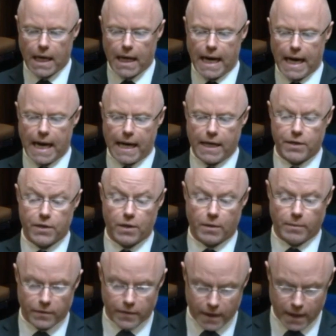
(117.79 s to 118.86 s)
uh, some
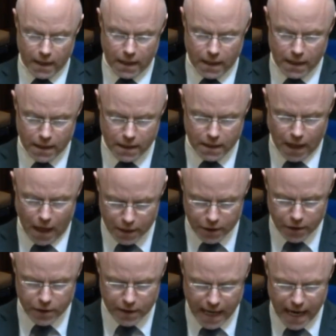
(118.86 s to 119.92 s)
of the
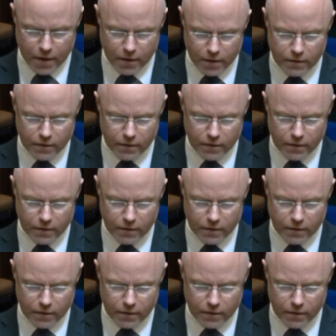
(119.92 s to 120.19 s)
doctors there